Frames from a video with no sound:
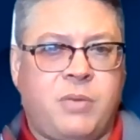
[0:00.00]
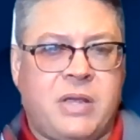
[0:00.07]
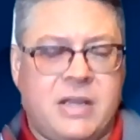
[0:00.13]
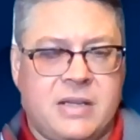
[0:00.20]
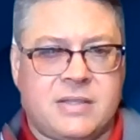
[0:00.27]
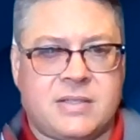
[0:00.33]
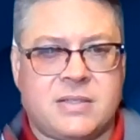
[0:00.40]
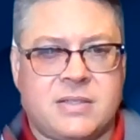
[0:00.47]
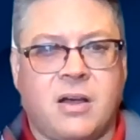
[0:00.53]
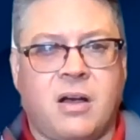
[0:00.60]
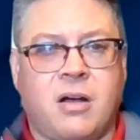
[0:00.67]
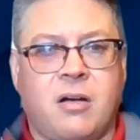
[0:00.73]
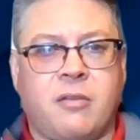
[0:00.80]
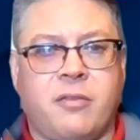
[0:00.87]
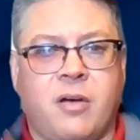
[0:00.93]
piece
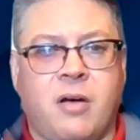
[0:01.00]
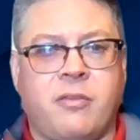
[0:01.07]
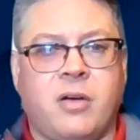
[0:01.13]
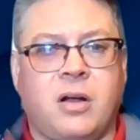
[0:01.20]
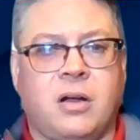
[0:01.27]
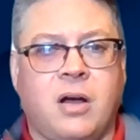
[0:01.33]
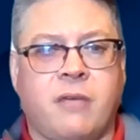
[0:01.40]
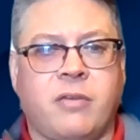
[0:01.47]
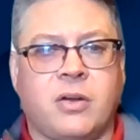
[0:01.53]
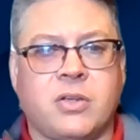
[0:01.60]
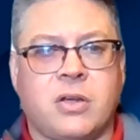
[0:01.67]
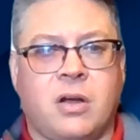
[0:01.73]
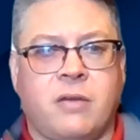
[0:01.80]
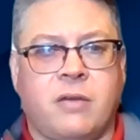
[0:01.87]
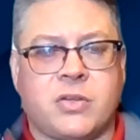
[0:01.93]
of, of, a, of,
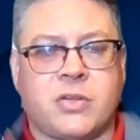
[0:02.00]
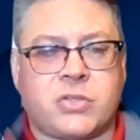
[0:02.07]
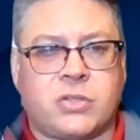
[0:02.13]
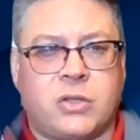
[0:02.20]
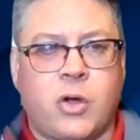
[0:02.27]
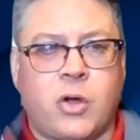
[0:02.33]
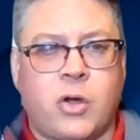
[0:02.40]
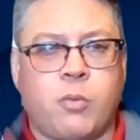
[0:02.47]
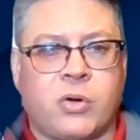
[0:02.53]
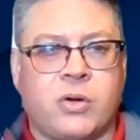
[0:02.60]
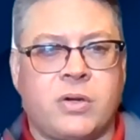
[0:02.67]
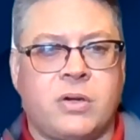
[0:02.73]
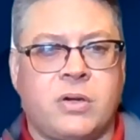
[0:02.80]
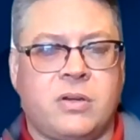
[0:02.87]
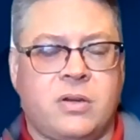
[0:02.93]
a, of a slow
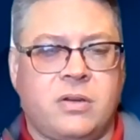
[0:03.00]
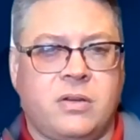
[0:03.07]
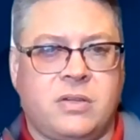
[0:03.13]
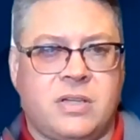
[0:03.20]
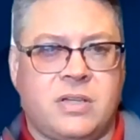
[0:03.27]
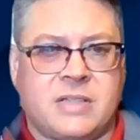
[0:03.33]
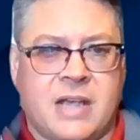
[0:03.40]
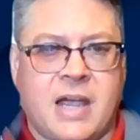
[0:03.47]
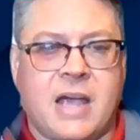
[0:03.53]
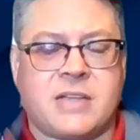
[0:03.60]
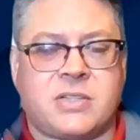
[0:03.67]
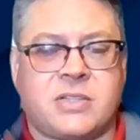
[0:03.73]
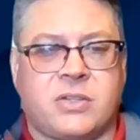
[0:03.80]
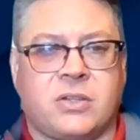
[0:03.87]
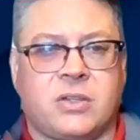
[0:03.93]
burn
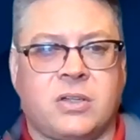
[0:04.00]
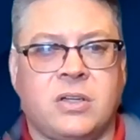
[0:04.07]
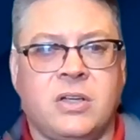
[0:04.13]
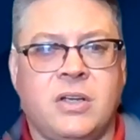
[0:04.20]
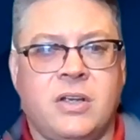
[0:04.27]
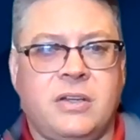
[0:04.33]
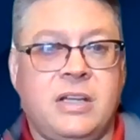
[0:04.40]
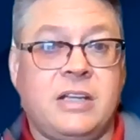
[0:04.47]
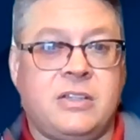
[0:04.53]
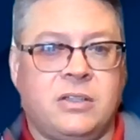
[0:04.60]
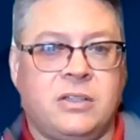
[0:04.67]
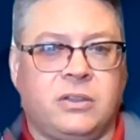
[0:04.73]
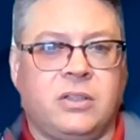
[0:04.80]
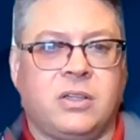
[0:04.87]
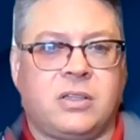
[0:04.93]
disaster need to
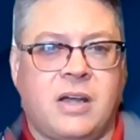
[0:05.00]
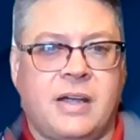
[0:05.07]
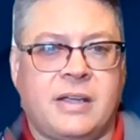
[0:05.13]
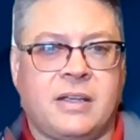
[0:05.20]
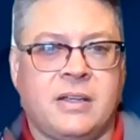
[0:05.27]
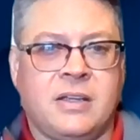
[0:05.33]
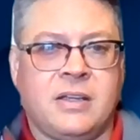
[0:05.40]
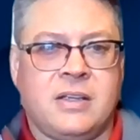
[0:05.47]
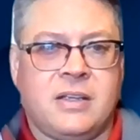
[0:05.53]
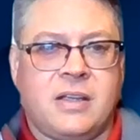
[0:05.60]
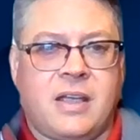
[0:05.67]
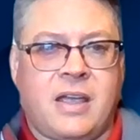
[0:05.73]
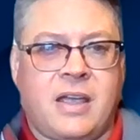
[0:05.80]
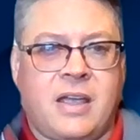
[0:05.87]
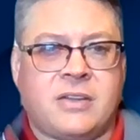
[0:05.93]
look like?
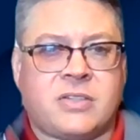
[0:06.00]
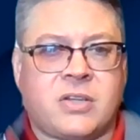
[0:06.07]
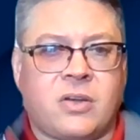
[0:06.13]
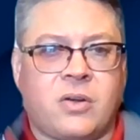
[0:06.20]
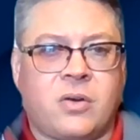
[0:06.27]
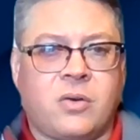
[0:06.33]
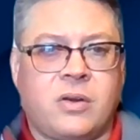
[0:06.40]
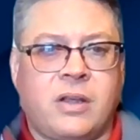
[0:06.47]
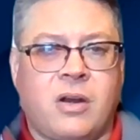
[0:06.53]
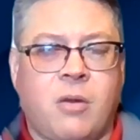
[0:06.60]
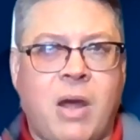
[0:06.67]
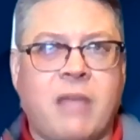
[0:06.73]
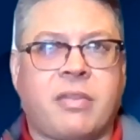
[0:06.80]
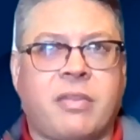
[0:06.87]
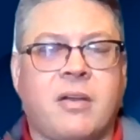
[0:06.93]
And so, you know,
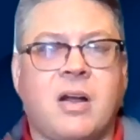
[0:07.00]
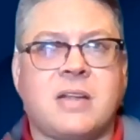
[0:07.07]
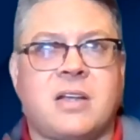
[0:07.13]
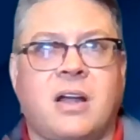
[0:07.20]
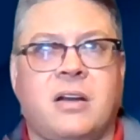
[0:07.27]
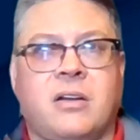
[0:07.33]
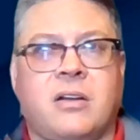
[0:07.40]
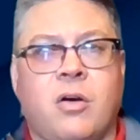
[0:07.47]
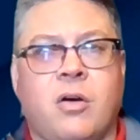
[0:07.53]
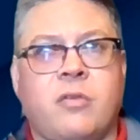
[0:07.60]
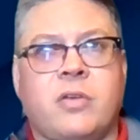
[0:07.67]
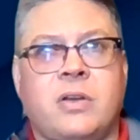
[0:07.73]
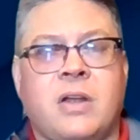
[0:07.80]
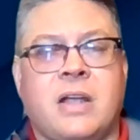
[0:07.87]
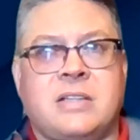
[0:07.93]
my thoughts on
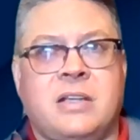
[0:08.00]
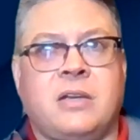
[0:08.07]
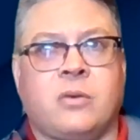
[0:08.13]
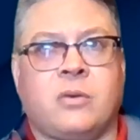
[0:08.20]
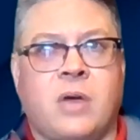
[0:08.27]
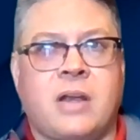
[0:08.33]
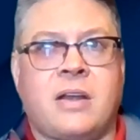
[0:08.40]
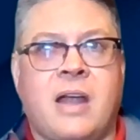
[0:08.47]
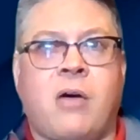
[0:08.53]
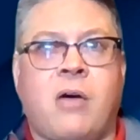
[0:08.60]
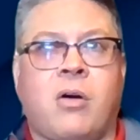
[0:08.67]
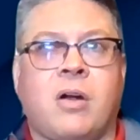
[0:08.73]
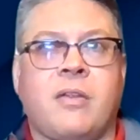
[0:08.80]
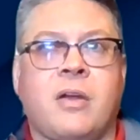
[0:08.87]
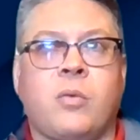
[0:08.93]
COVID 19 right now
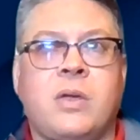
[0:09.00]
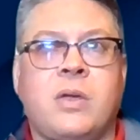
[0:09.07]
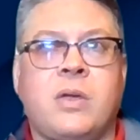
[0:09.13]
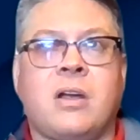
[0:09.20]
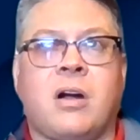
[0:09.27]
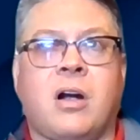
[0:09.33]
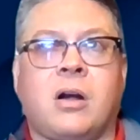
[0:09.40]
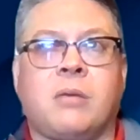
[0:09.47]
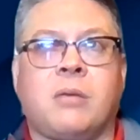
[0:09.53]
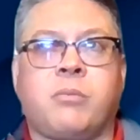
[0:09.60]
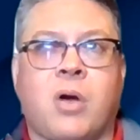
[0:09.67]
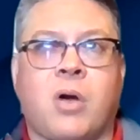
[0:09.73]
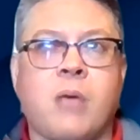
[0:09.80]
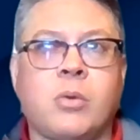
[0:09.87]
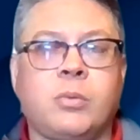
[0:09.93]
are that we are
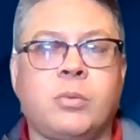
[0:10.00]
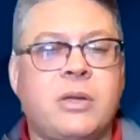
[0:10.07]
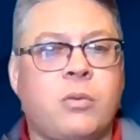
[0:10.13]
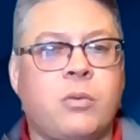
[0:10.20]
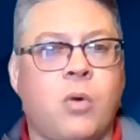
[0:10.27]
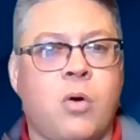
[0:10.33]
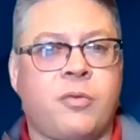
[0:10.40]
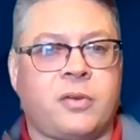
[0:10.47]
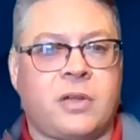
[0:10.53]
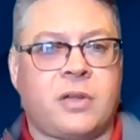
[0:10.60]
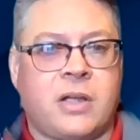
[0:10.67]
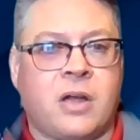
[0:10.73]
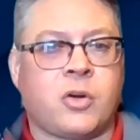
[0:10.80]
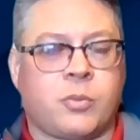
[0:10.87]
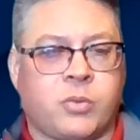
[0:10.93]
probably woefully
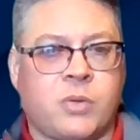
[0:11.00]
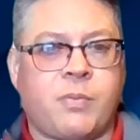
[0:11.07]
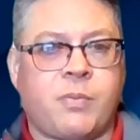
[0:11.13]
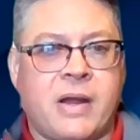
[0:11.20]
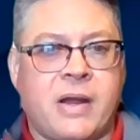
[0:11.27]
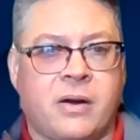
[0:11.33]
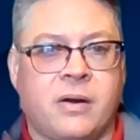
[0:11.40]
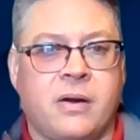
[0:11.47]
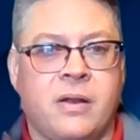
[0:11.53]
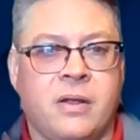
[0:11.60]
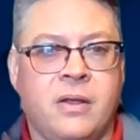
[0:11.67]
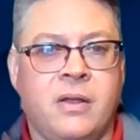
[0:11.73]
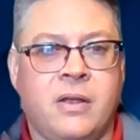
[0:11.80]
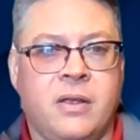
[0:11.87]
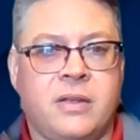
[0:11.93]
underprepared
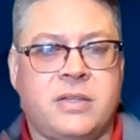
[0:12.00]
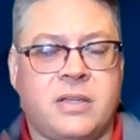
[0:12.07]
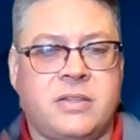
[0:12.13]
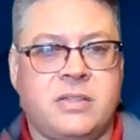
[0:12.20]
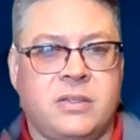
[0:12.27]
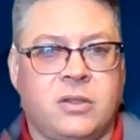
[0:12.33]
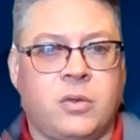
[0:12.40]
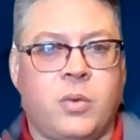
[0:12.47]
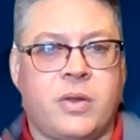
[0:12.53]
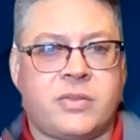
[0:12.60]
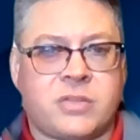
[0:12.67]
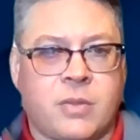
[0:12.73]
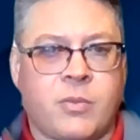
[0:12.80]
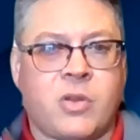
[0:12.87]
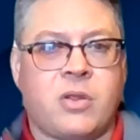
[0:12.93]
to deal with
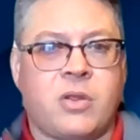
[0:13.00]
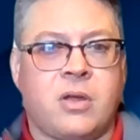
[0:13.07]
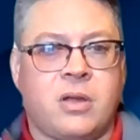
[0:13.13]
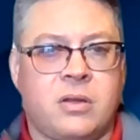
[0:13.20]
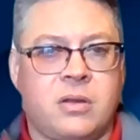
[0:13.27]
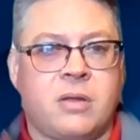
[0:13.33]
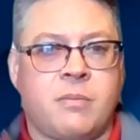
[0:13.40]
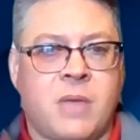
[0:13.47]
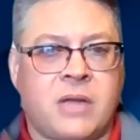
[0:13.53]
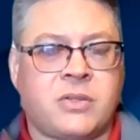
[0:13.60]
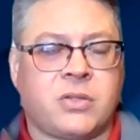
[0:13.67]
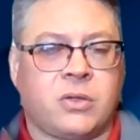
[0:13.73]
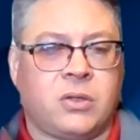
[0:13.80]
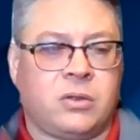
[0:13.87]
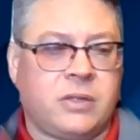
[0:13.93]
some of the, the
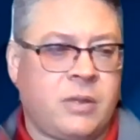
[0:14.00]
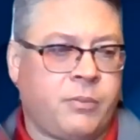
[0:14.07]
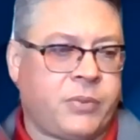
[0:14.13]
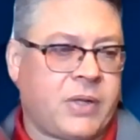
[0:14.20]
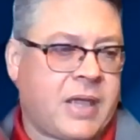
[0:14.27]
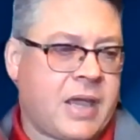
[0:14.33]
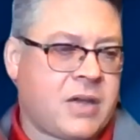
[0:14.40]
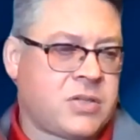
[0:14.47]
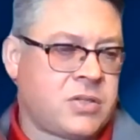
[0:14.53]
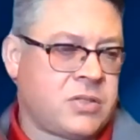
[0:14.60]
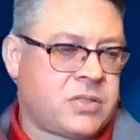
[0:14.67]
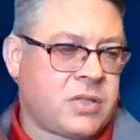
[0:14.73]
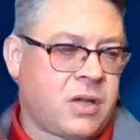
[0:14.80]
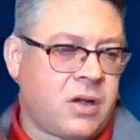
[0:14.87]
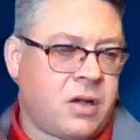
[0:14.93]
mental
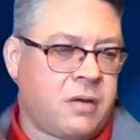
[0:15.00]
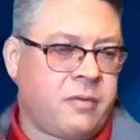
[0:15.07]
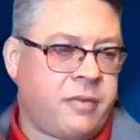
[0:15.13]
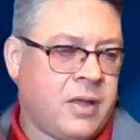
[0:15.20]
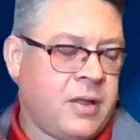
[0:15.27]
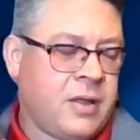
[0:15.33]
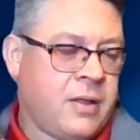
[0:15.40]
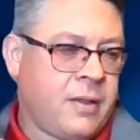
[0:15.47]
implications of,